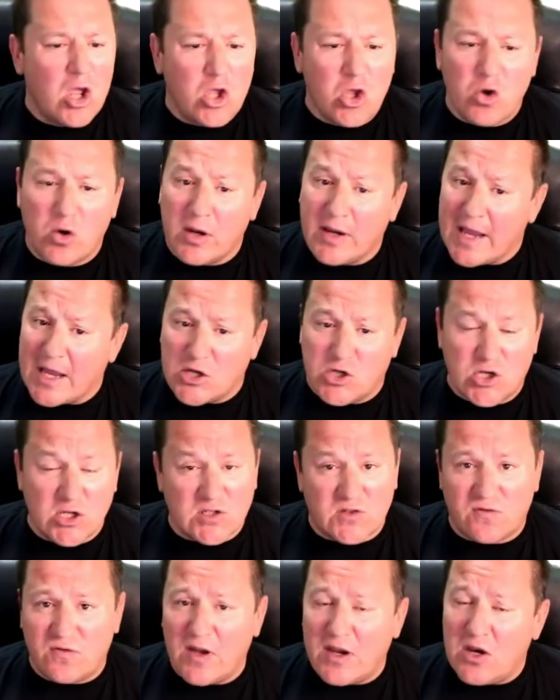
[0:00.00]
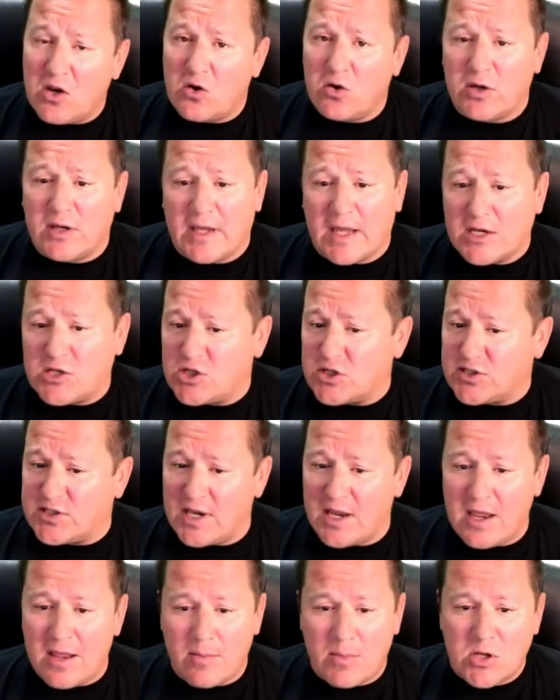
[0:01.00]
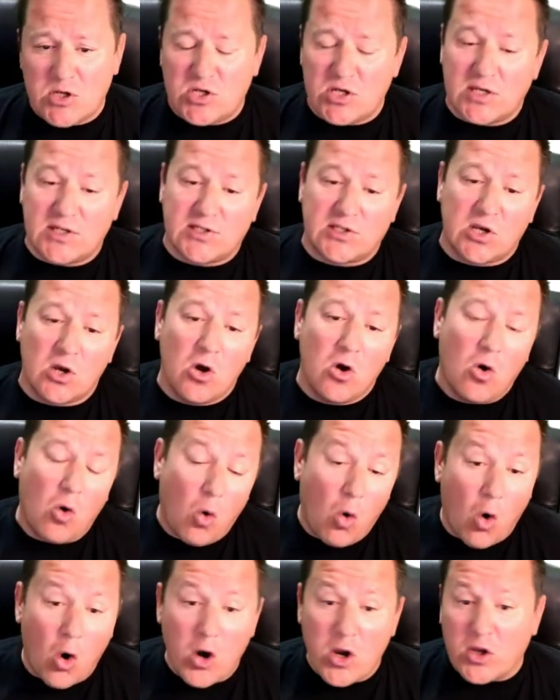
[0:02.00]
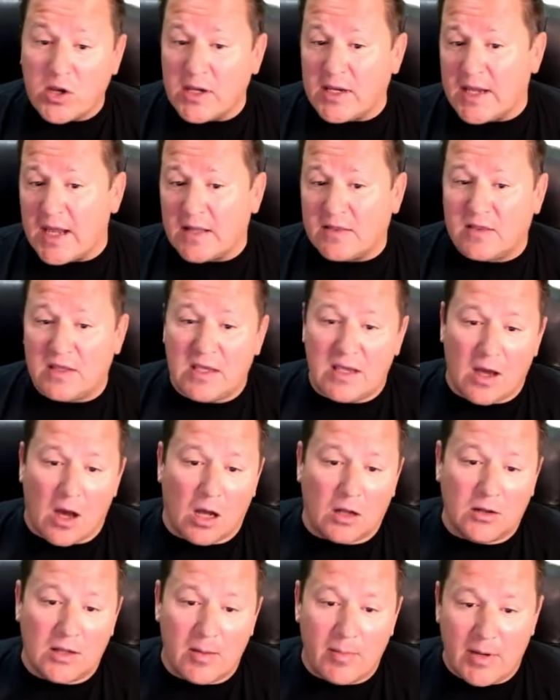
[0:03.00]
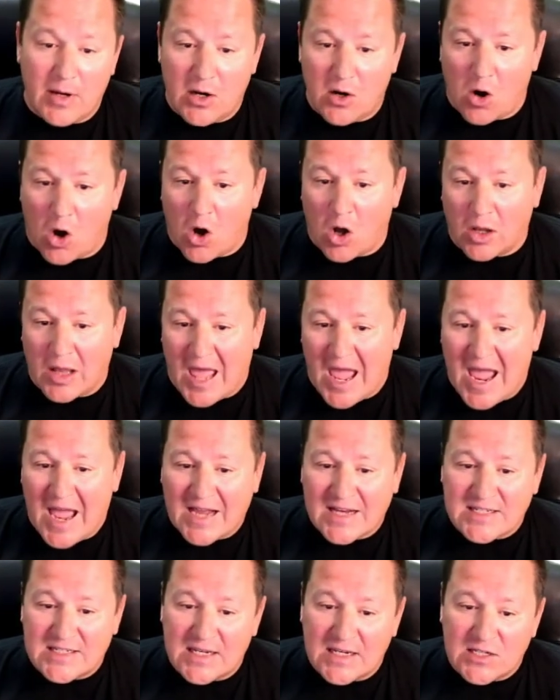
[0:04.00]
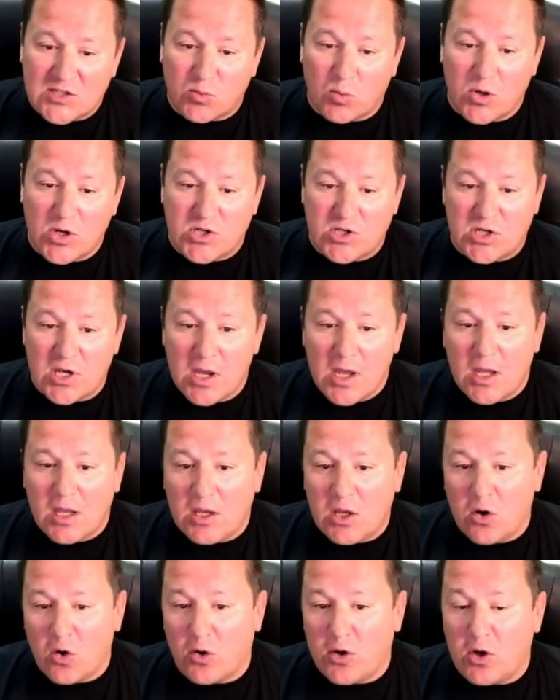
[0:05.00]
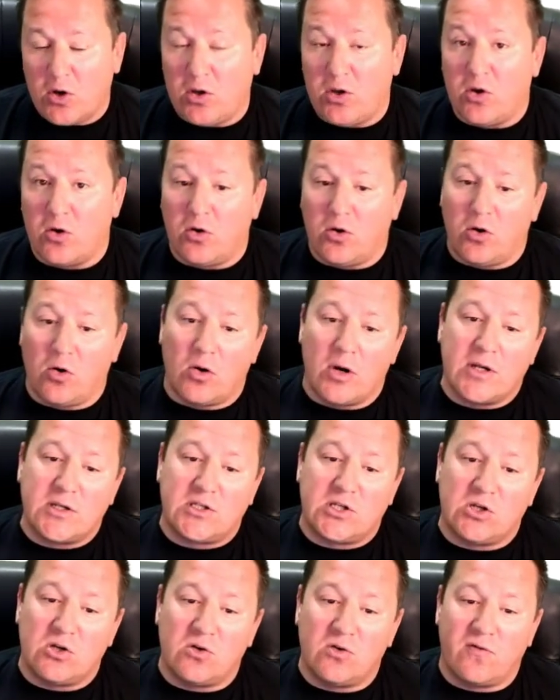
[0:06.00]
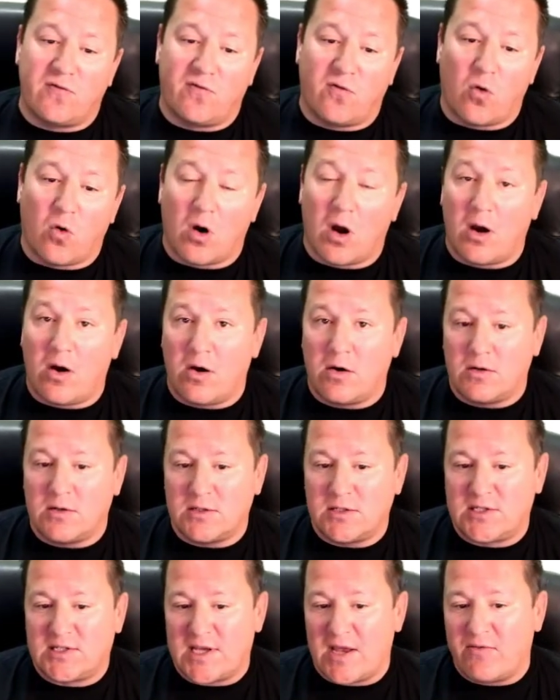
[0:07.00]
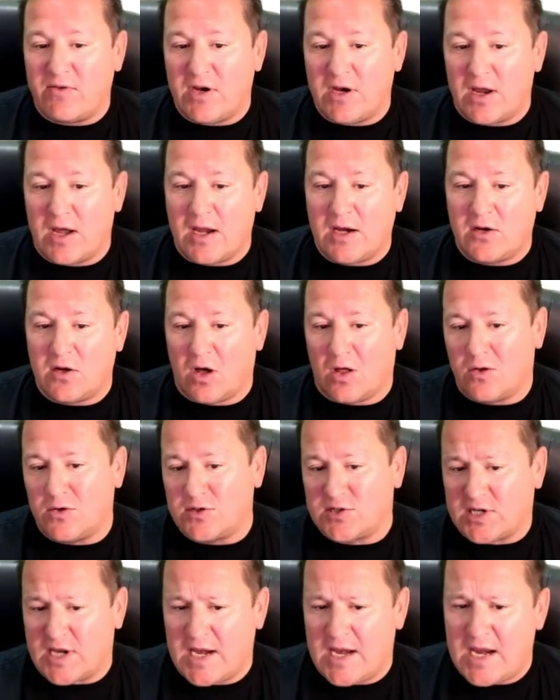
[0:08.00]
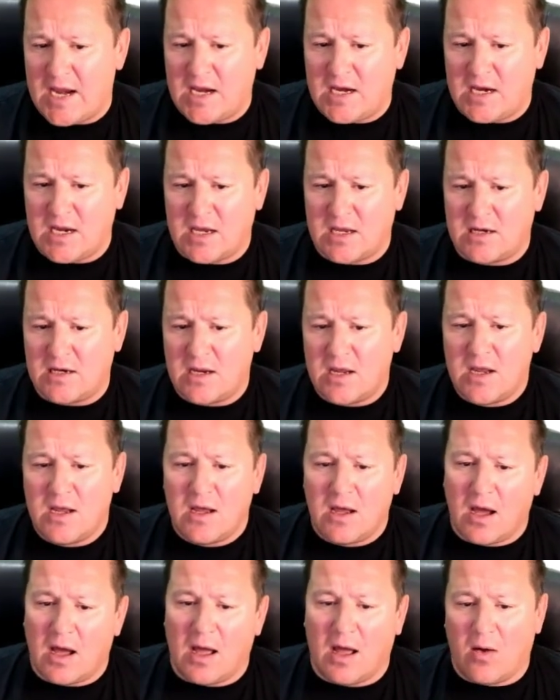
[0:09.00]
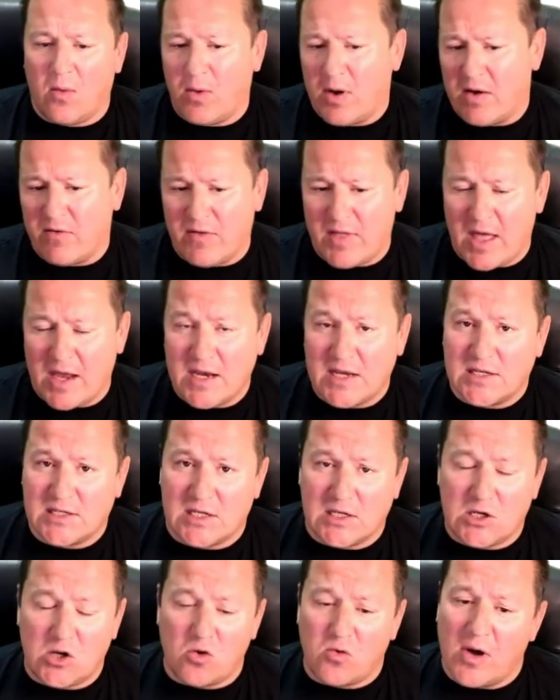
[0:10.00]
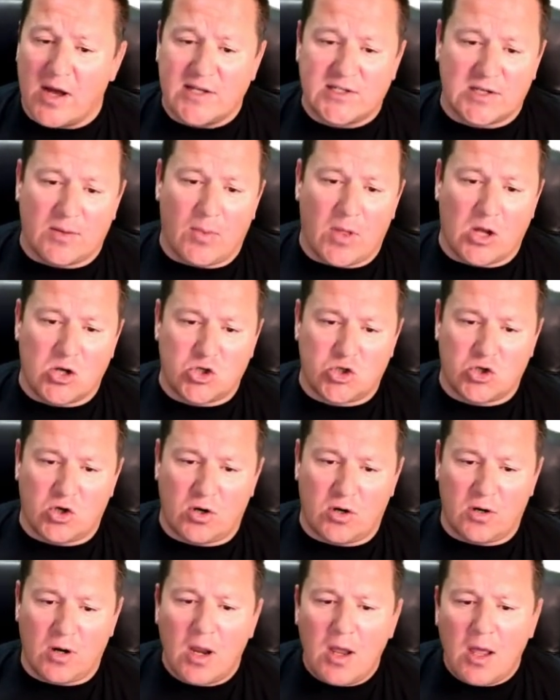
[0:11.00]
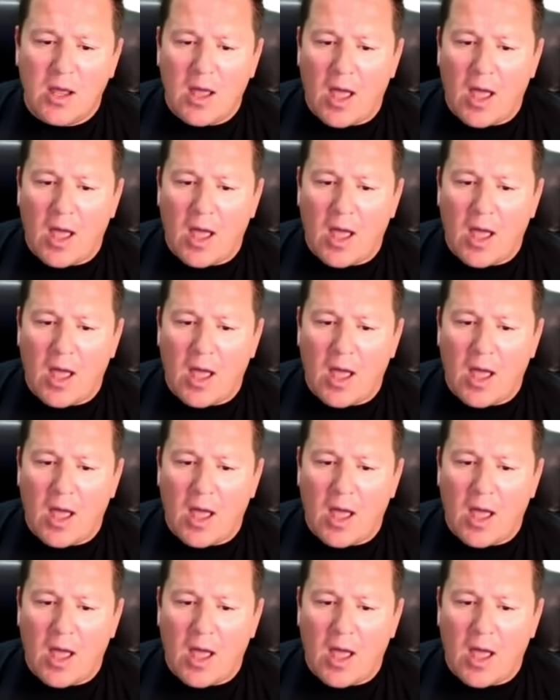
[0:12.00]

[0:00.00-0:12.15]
You can get just video, you can get just images, or you can get the unlimited all access, which, you're into $479 Canadian, whatever that is in US, I'm not sure.